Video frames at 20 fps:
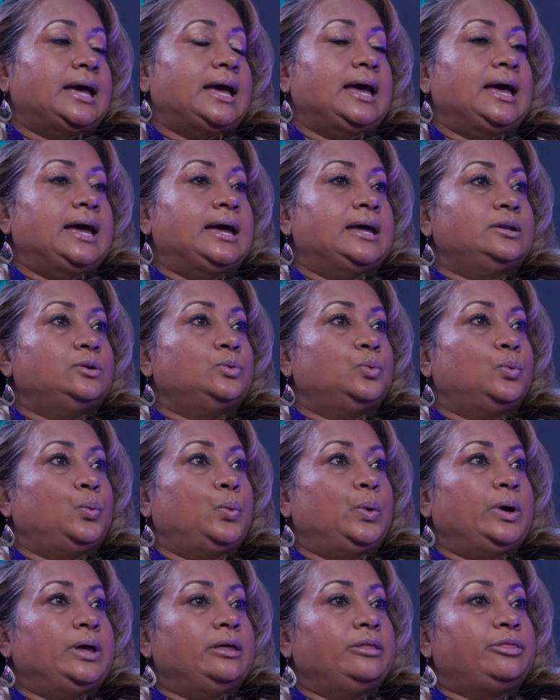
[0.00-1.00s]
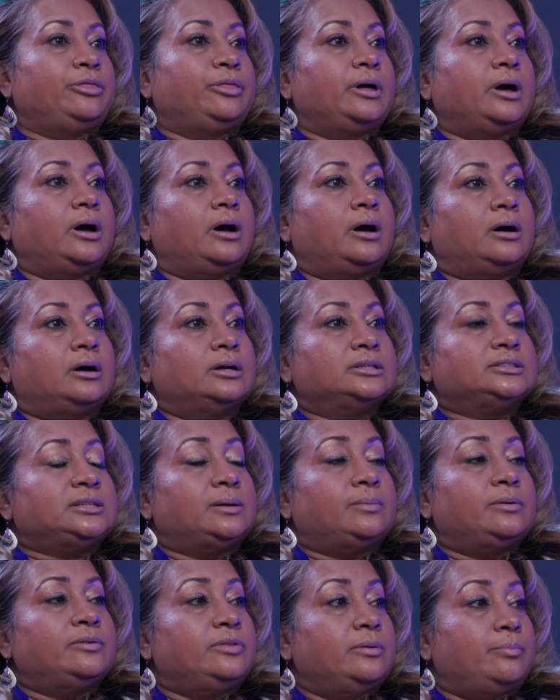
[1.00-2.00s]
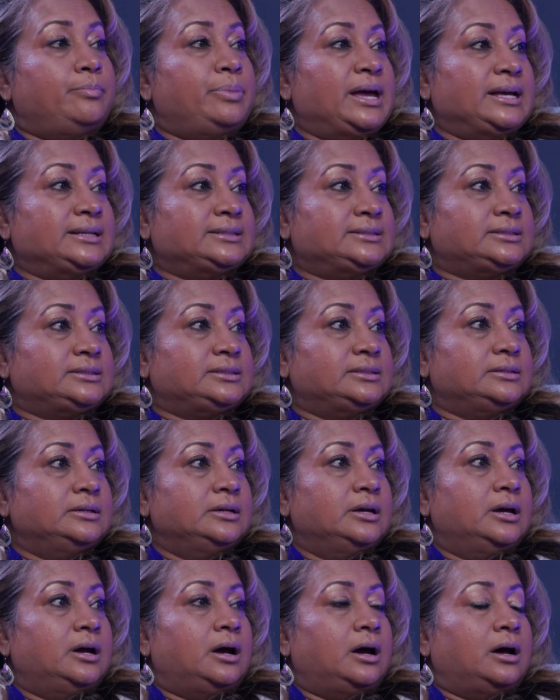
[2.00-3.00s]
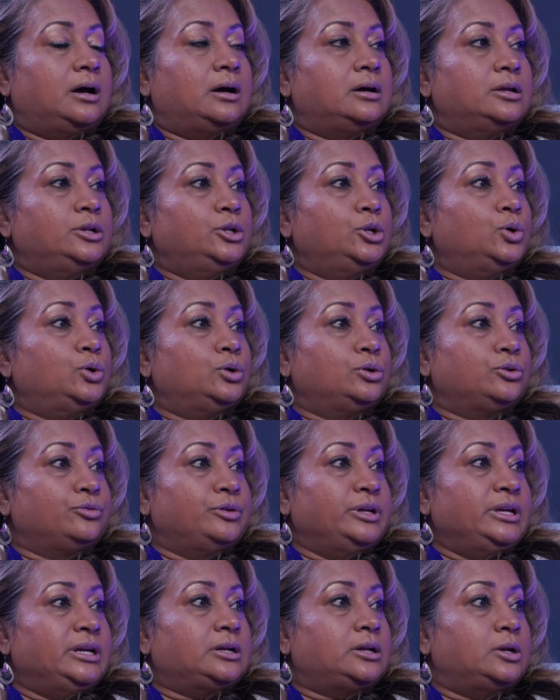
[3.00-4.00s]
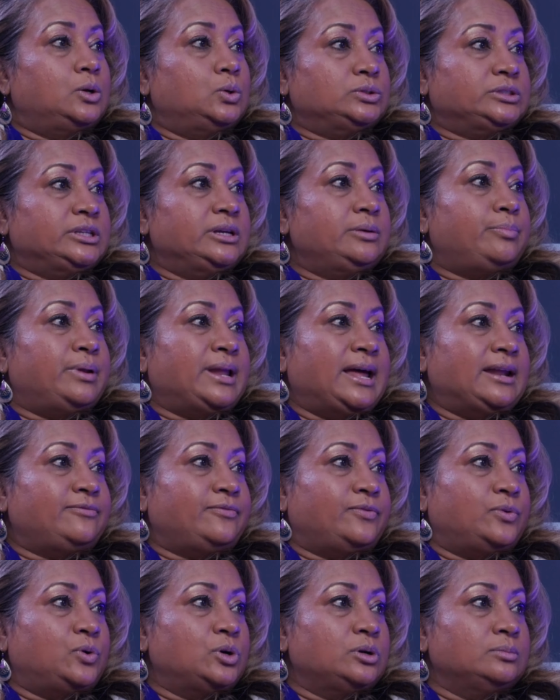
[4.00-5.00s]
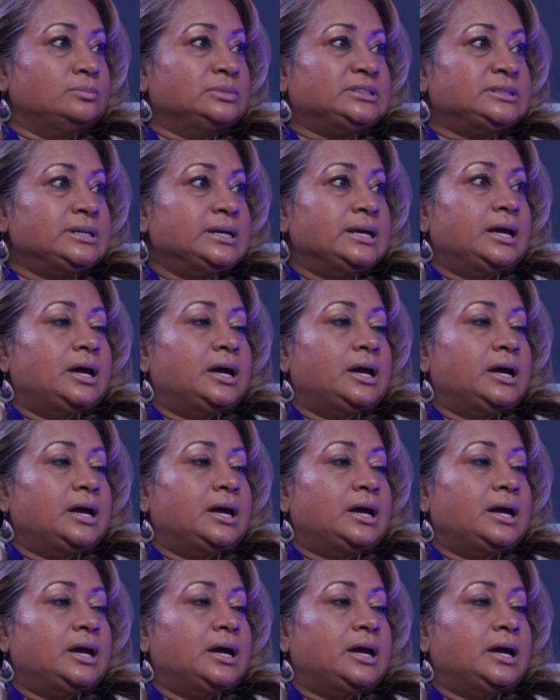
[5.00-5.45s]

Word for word: And with some of the best notary closing platforms,